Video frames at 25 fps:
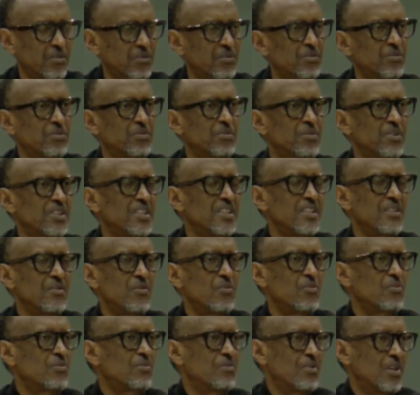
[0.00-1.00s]
who
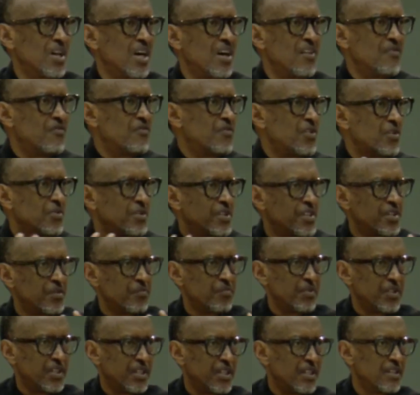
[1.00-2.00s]
really have always
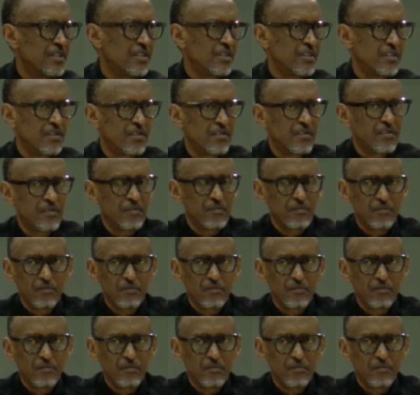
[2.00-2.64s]
been